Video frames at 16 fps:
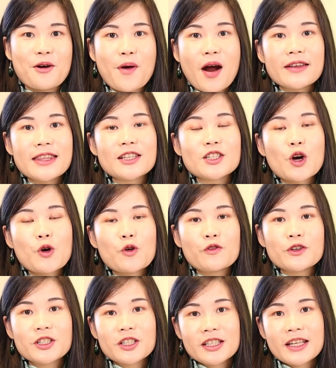Well, that's all
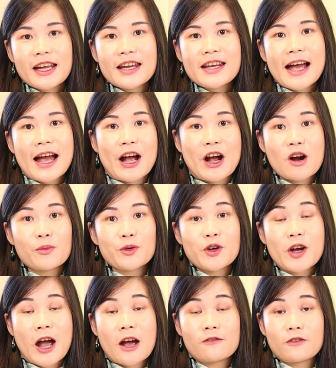for today. I hope
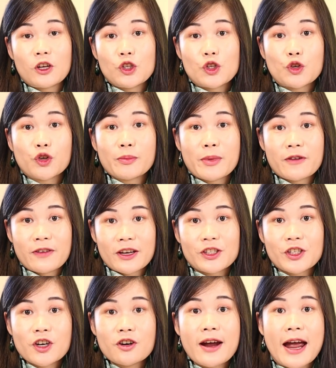you have enjoyed my
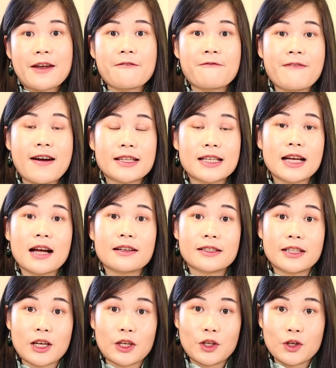video and find the
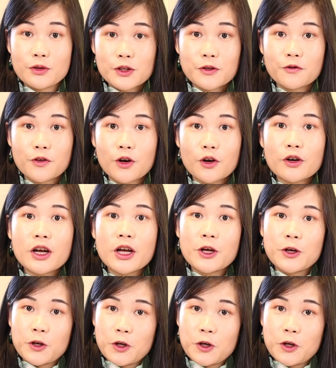content useful.